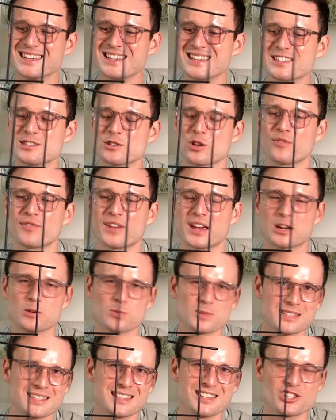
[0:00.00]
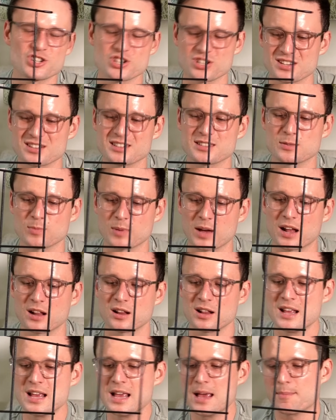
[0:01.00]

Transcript: ease of acquisition as well